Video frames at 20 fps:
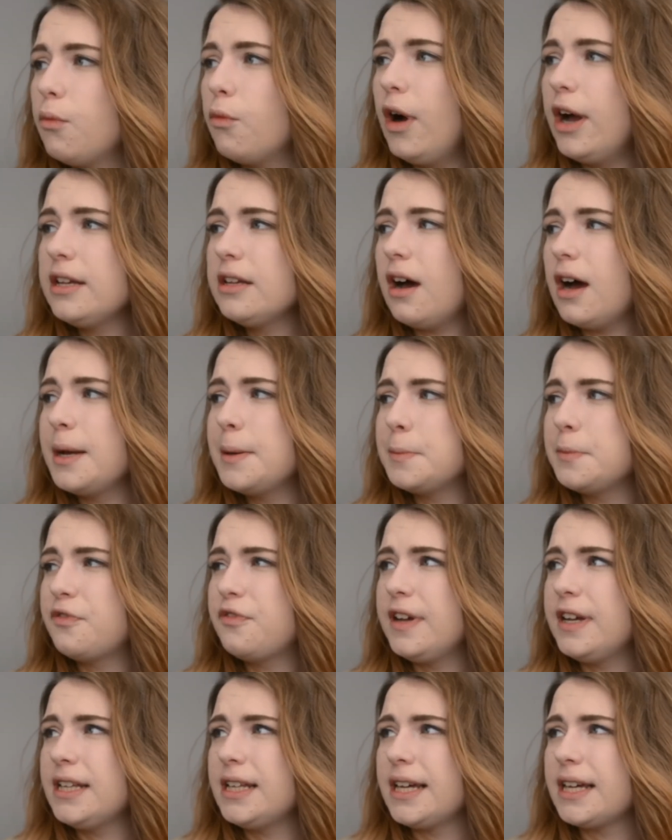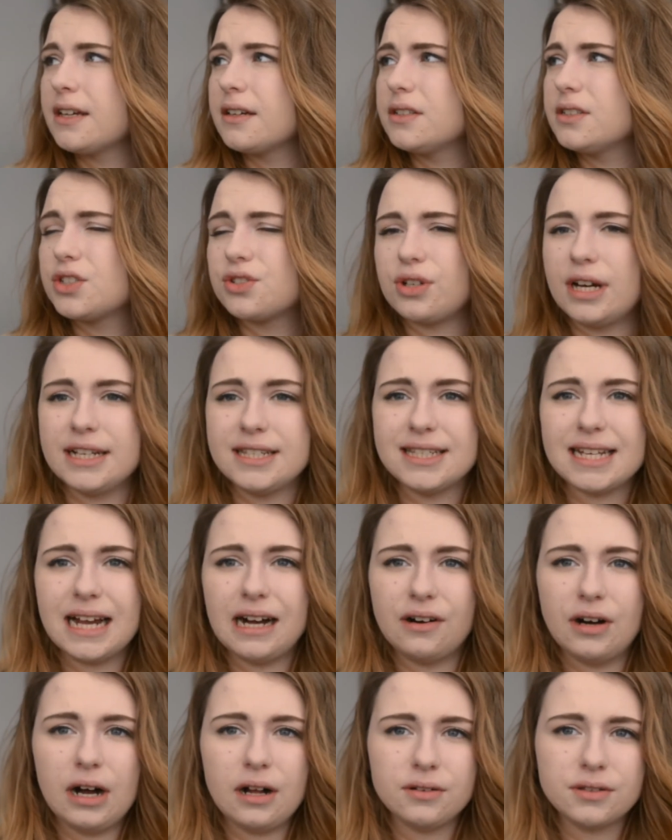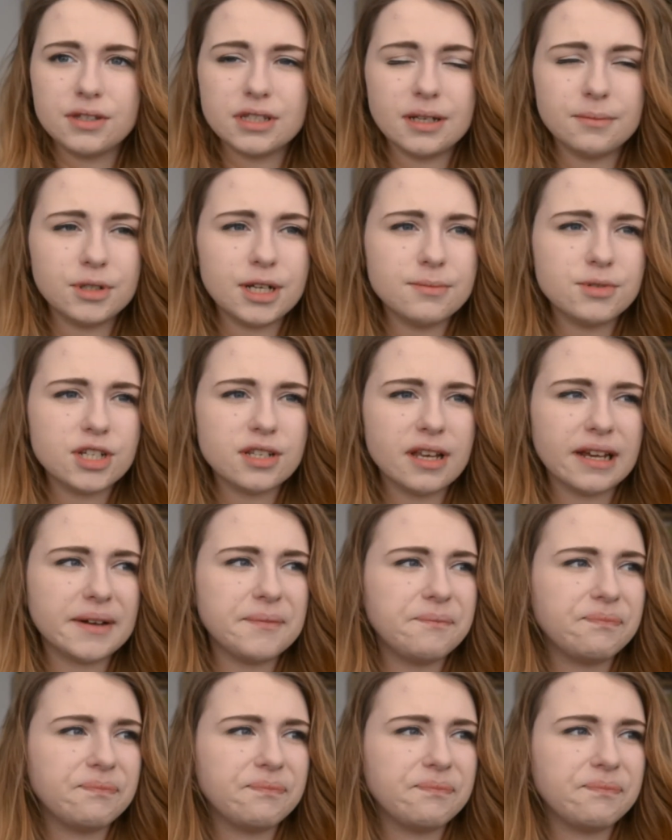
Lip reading: When I'm feeling stressed out, I'll sometimes just like